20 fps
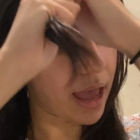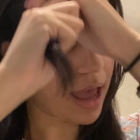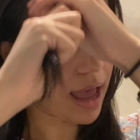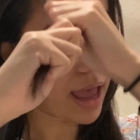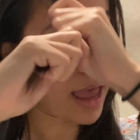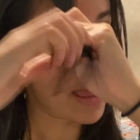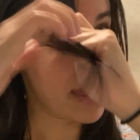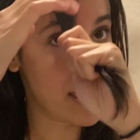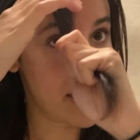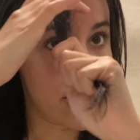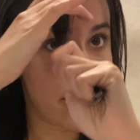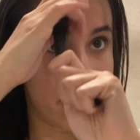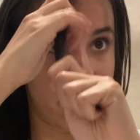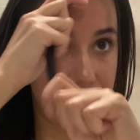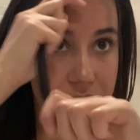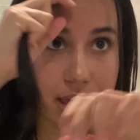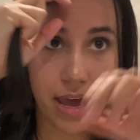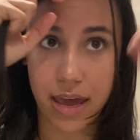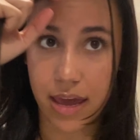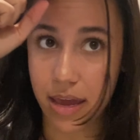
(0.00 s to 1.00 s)
And
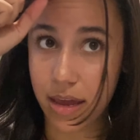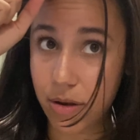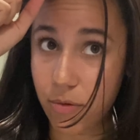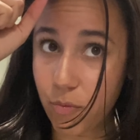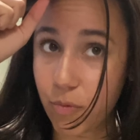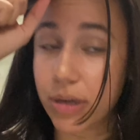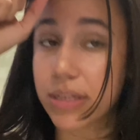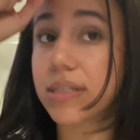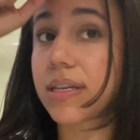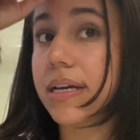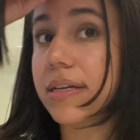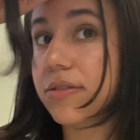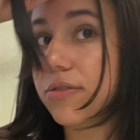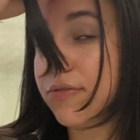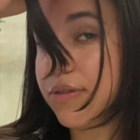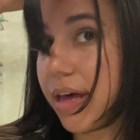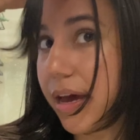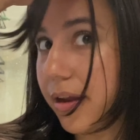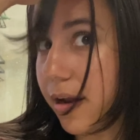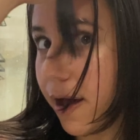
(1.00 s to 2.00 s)
then once I do
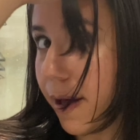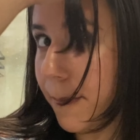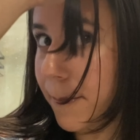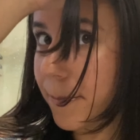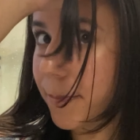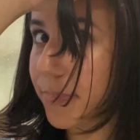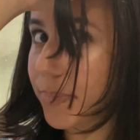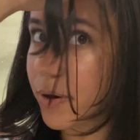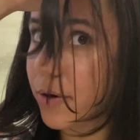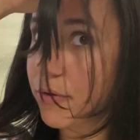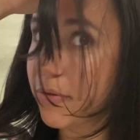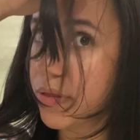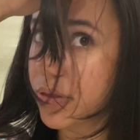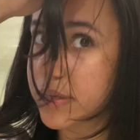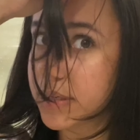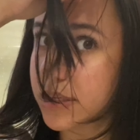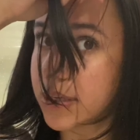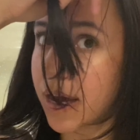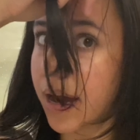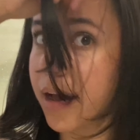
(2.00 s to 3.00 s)
that on both
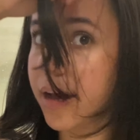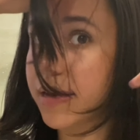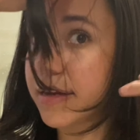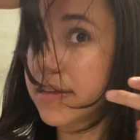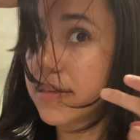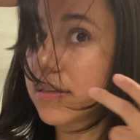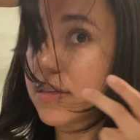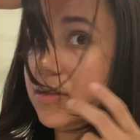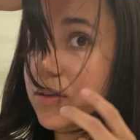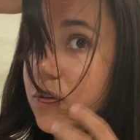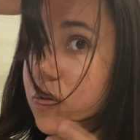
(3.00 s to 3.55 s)
sides,